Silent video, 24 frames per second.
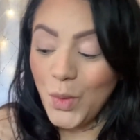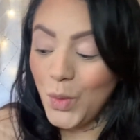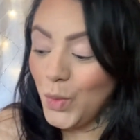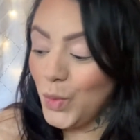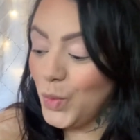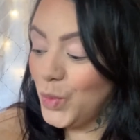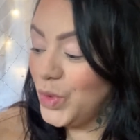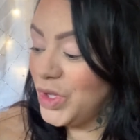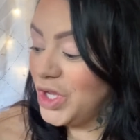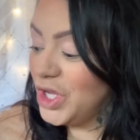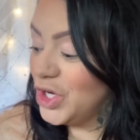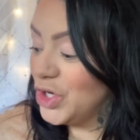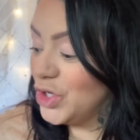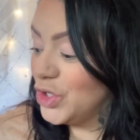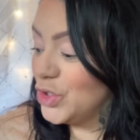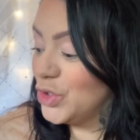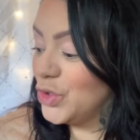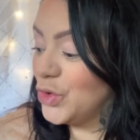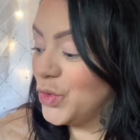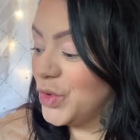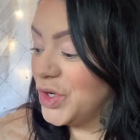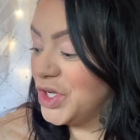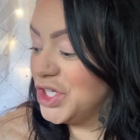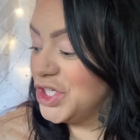we are
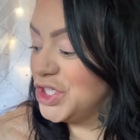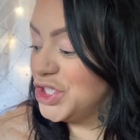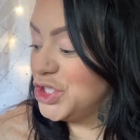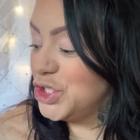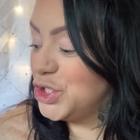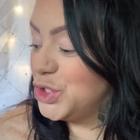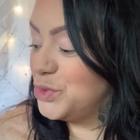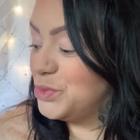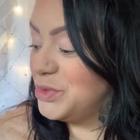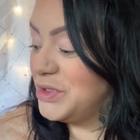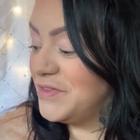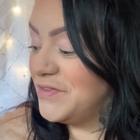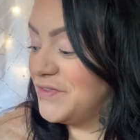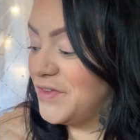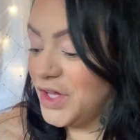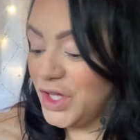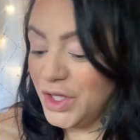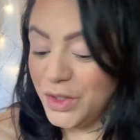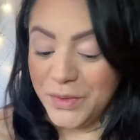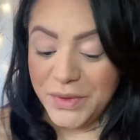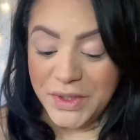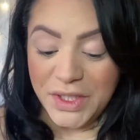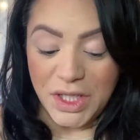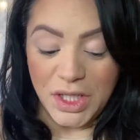going to be
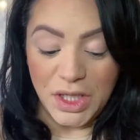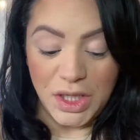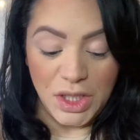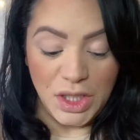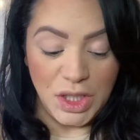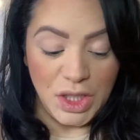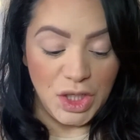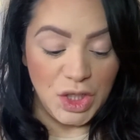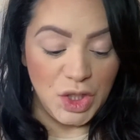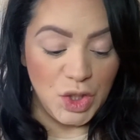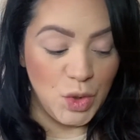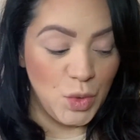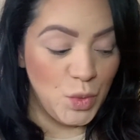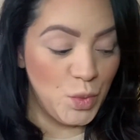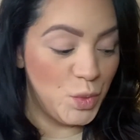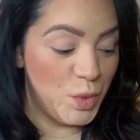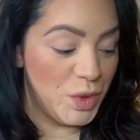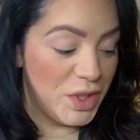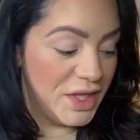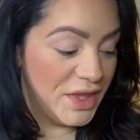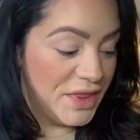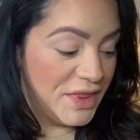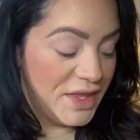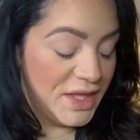following along
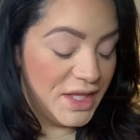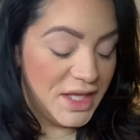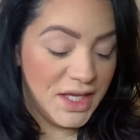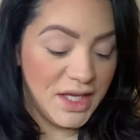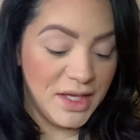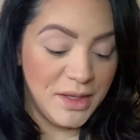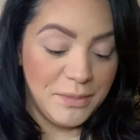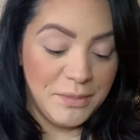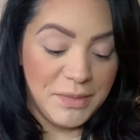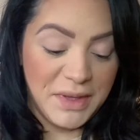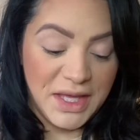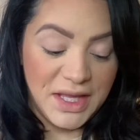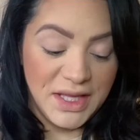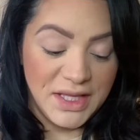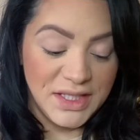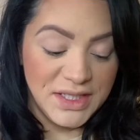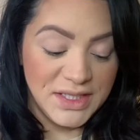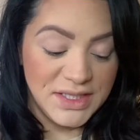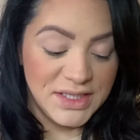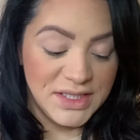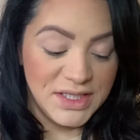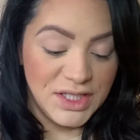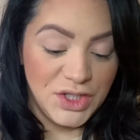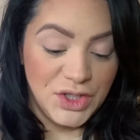with a Bailey
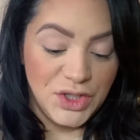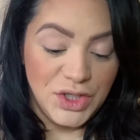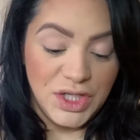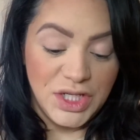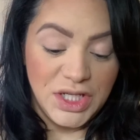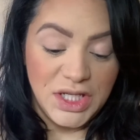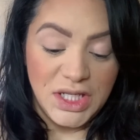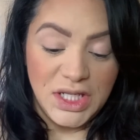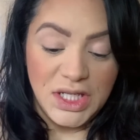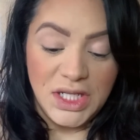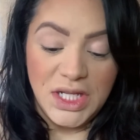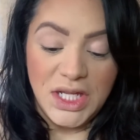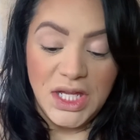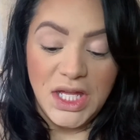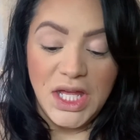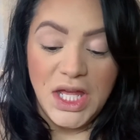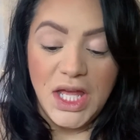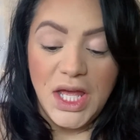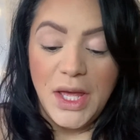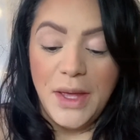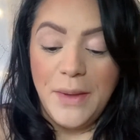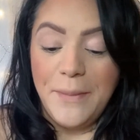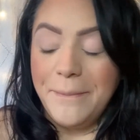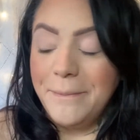Sarian
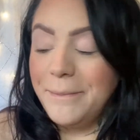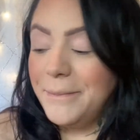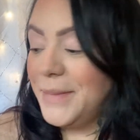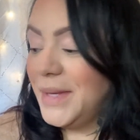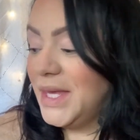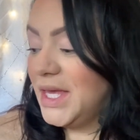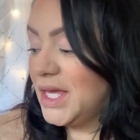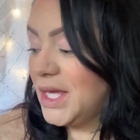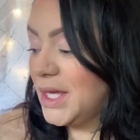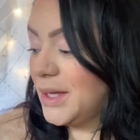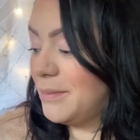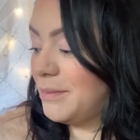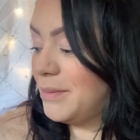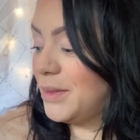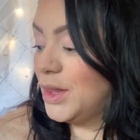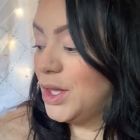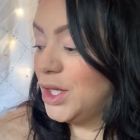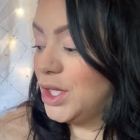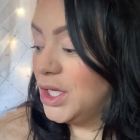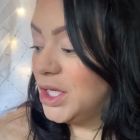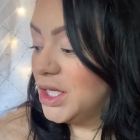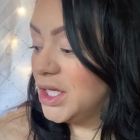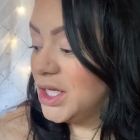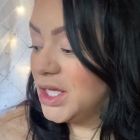makeup
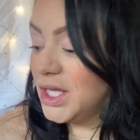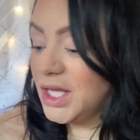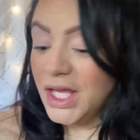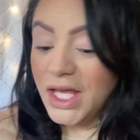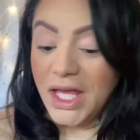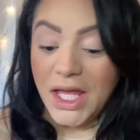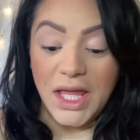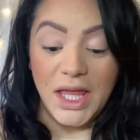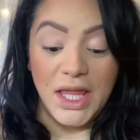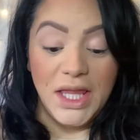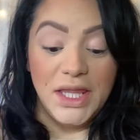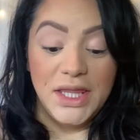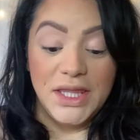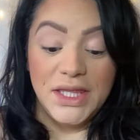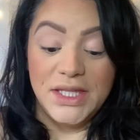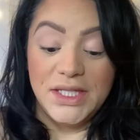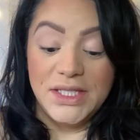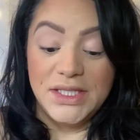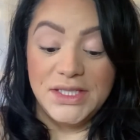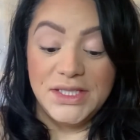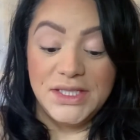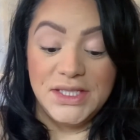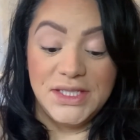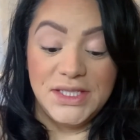look.
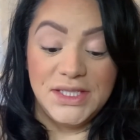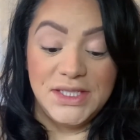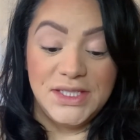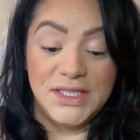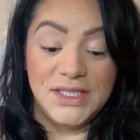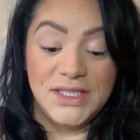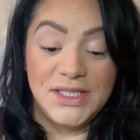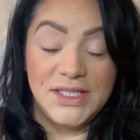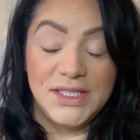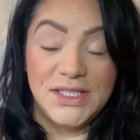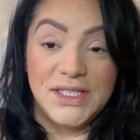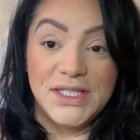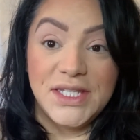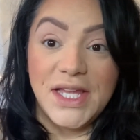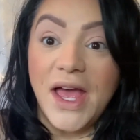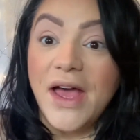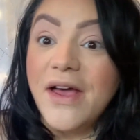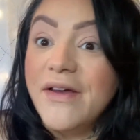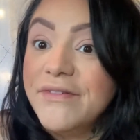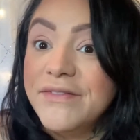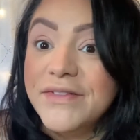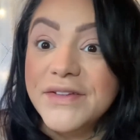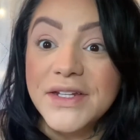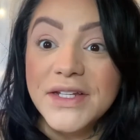This is
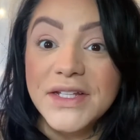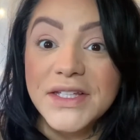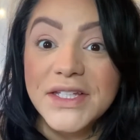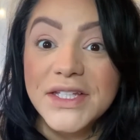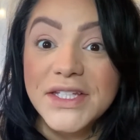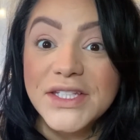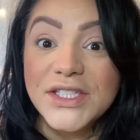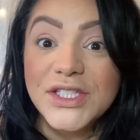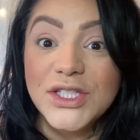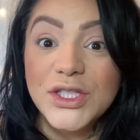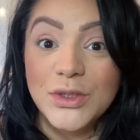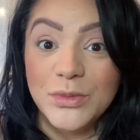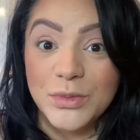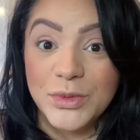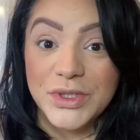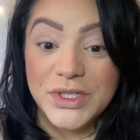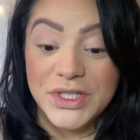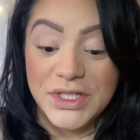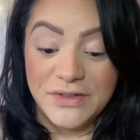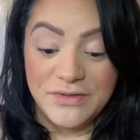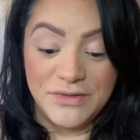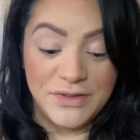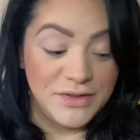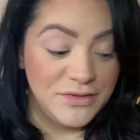definitely super
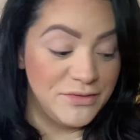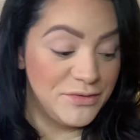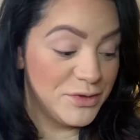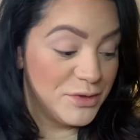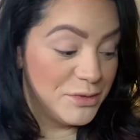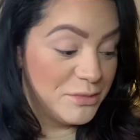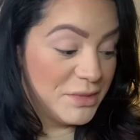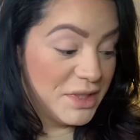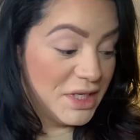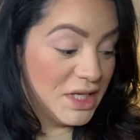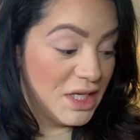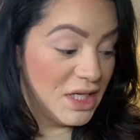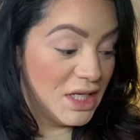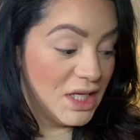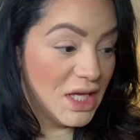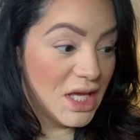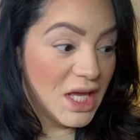different for me,